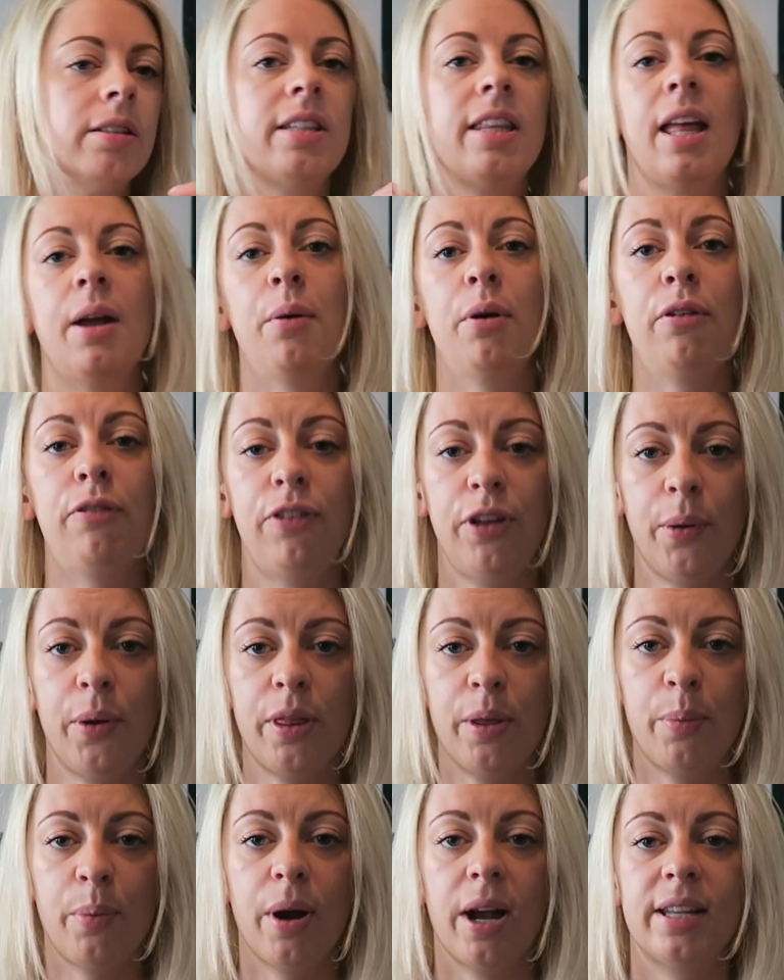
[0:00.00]
So there are a few
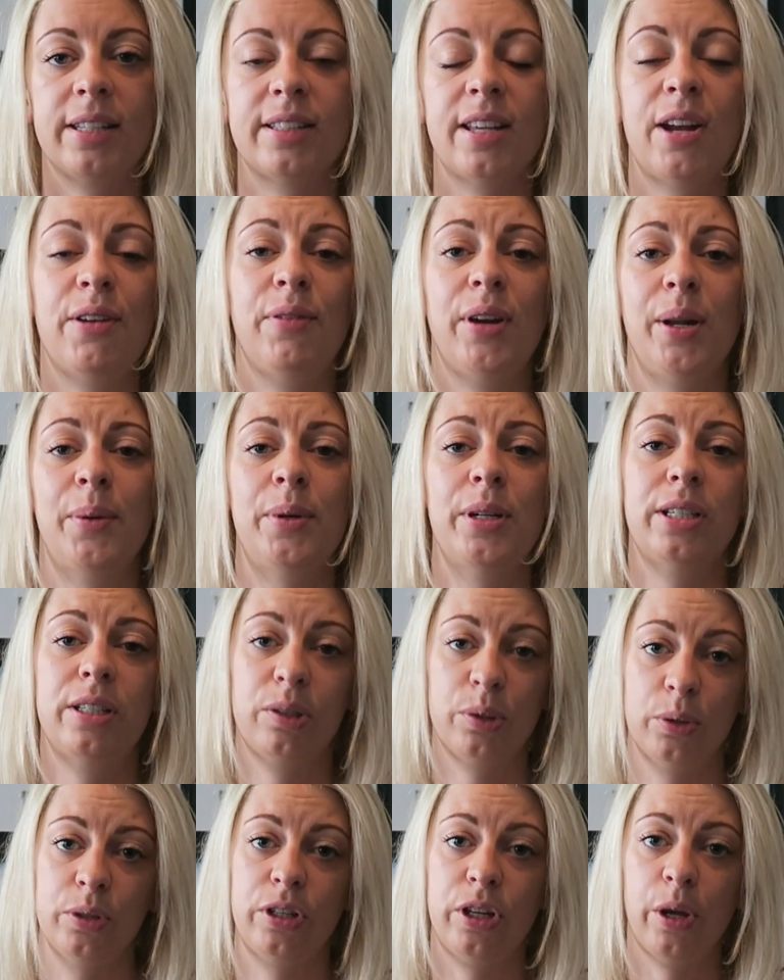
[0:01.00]
other brands that I really wanted
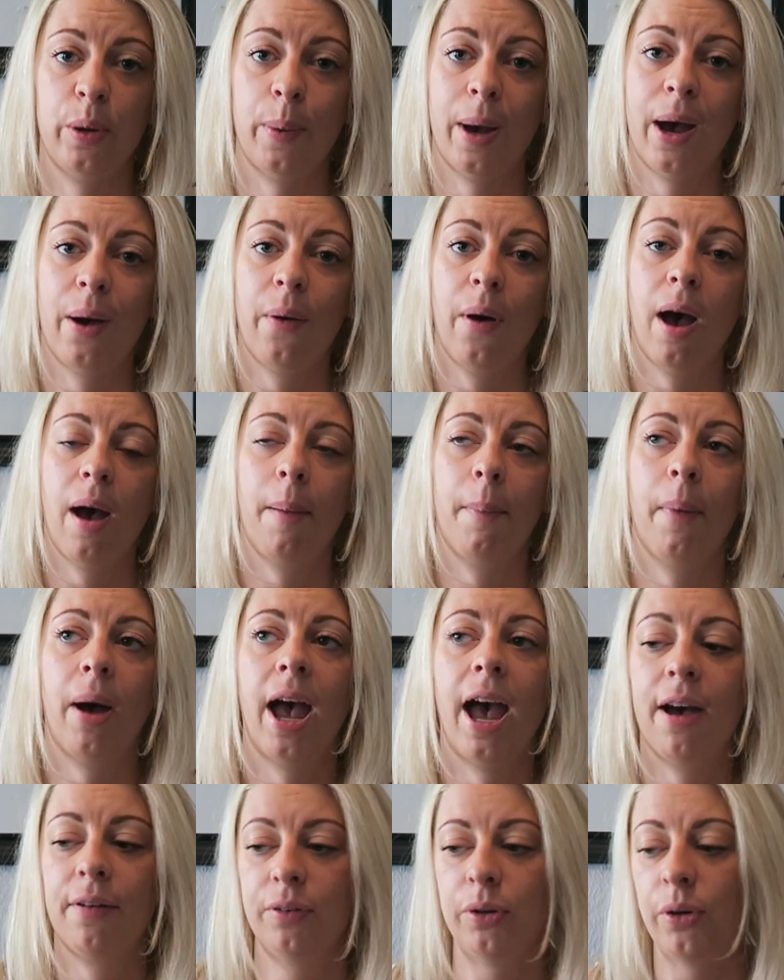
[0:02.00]
to talk to you about. Um, I
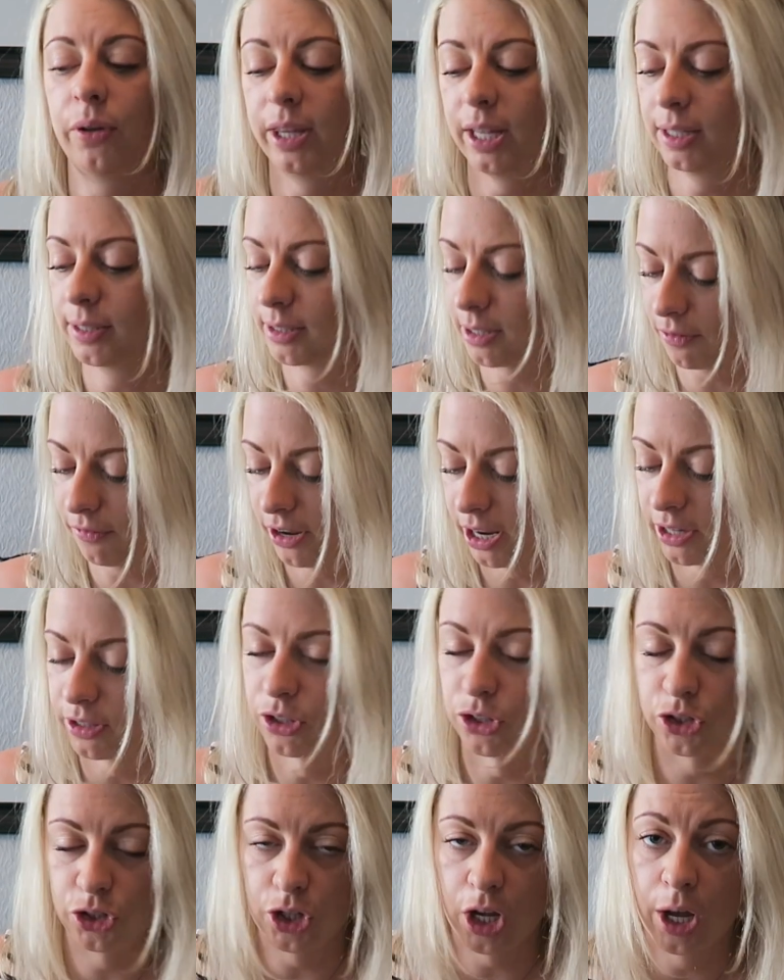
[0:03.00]
haven't got their stuff here
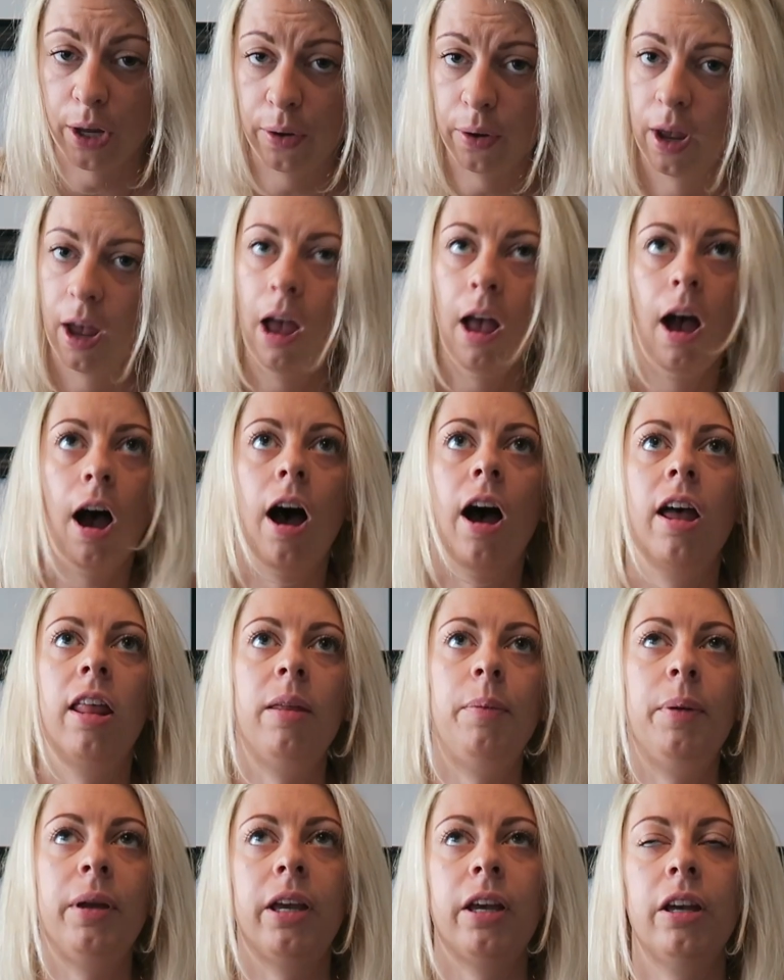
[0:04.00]
to show,
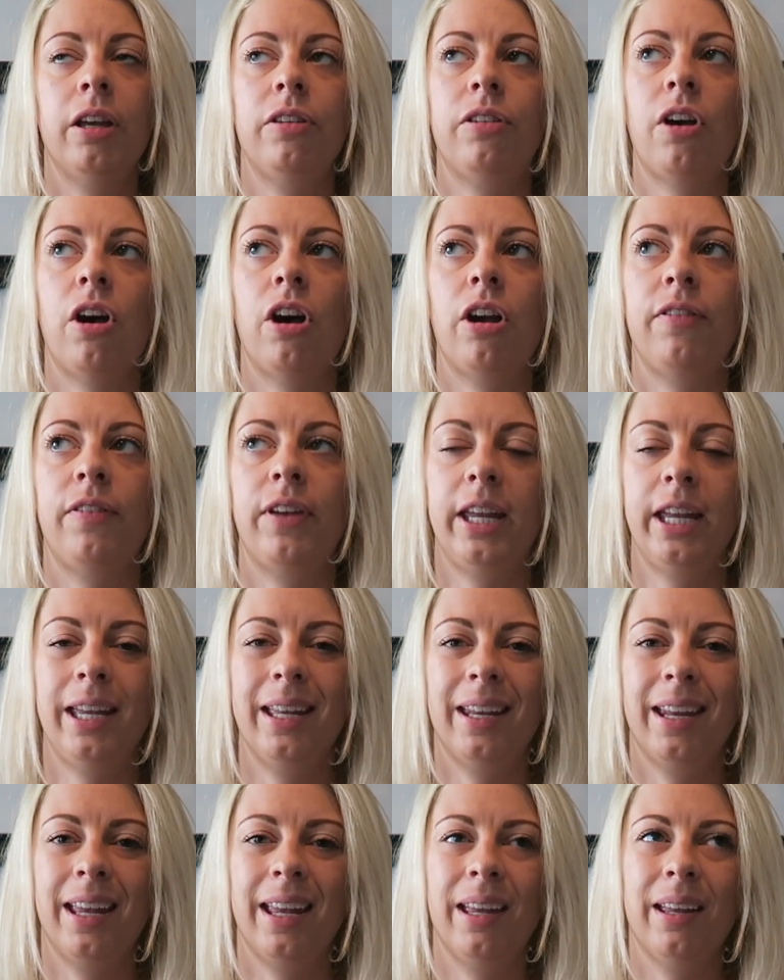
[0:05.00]
either because I've
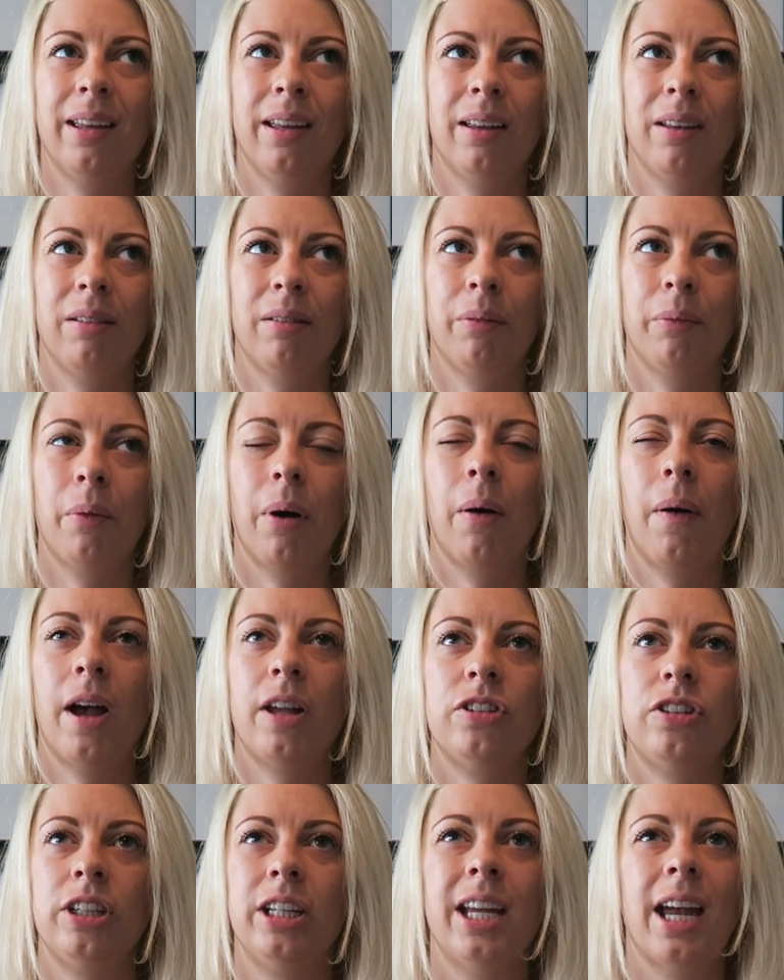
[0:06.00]
eaten it, well
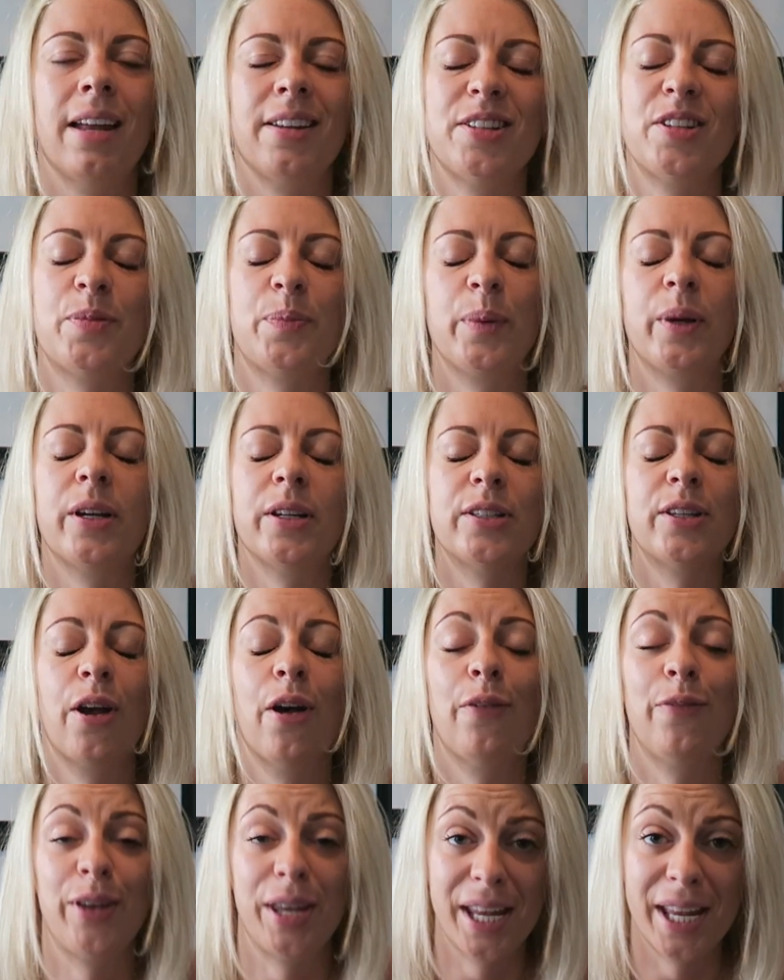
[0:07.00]
actually yeah, just because
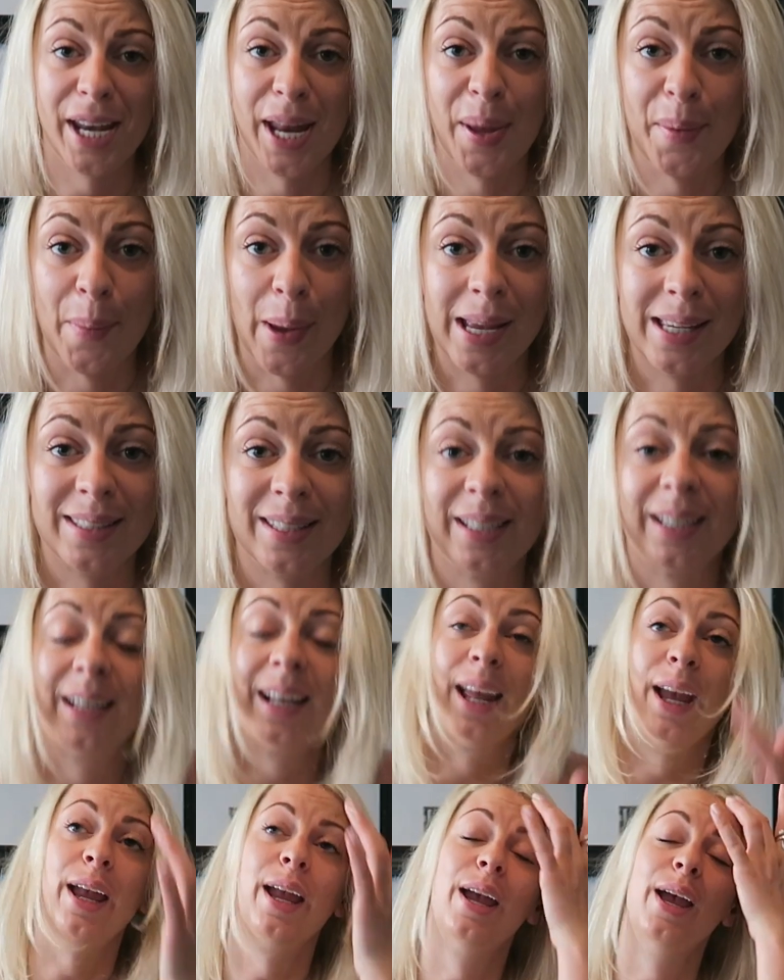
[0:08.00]
I've eaten it
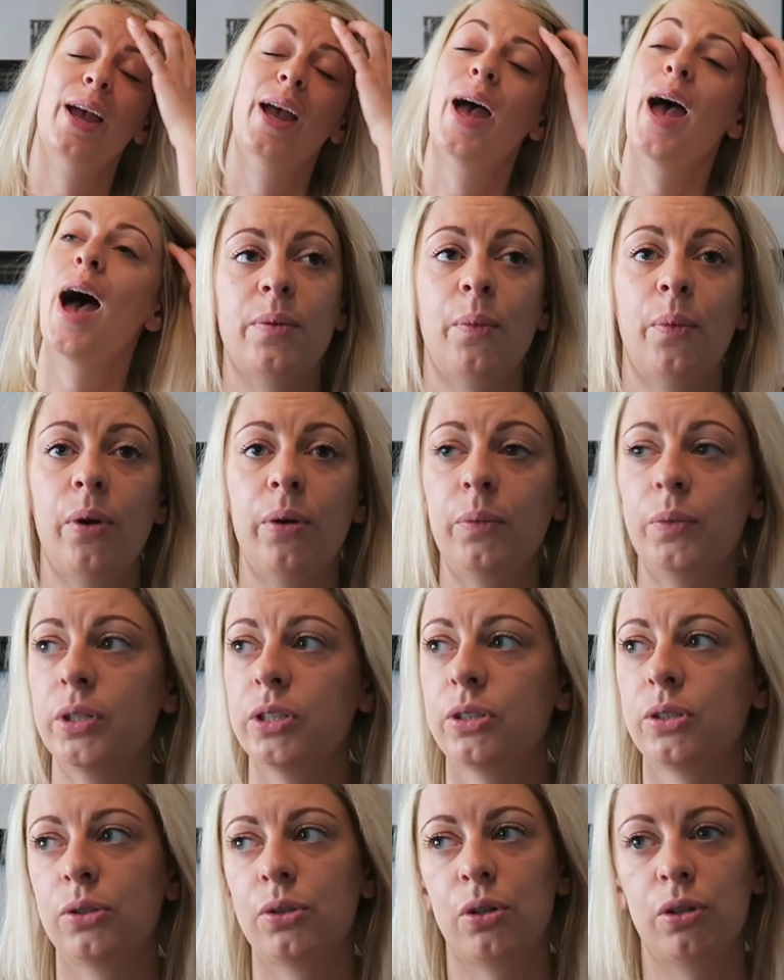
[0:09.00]
basically. One
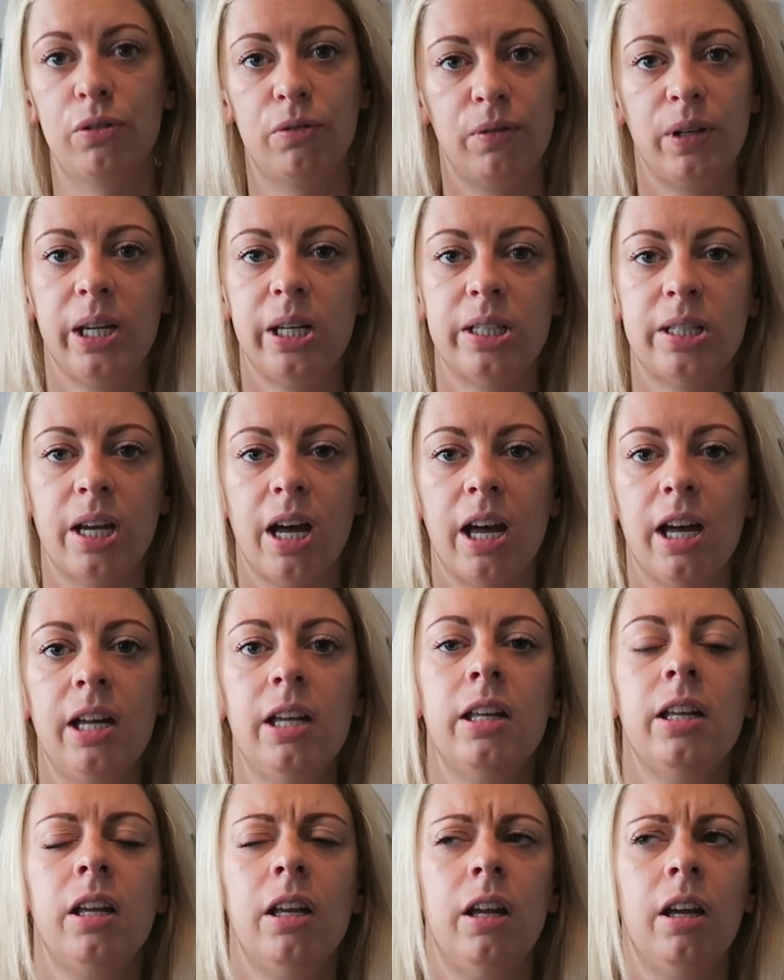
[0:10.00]
was Donna
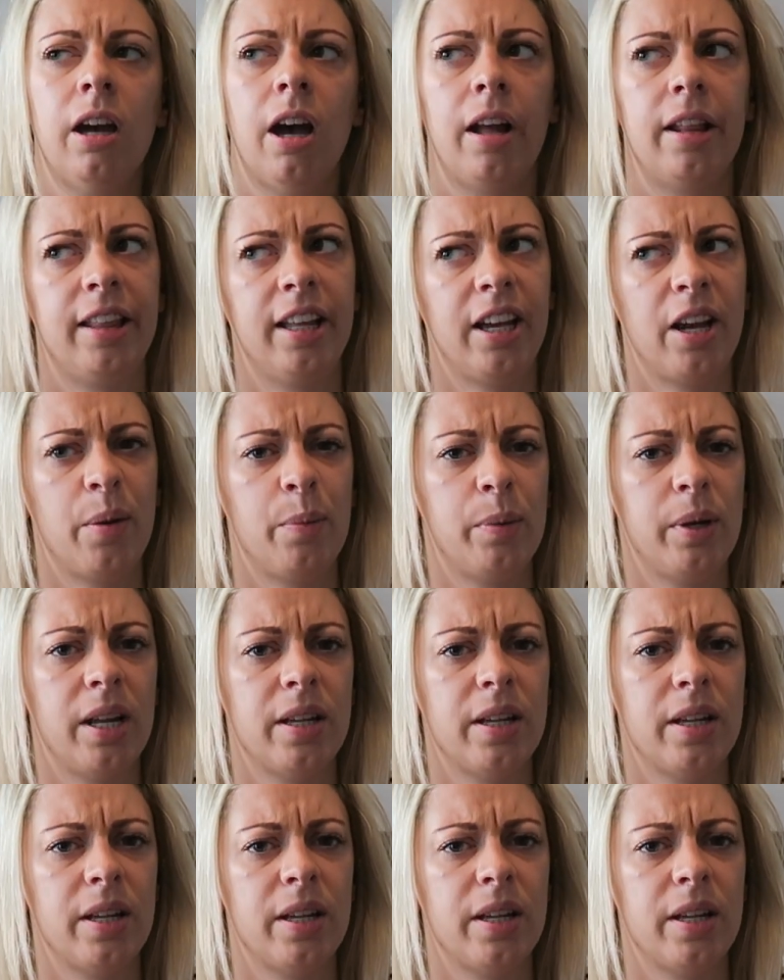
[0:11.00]
Rita, I think I'm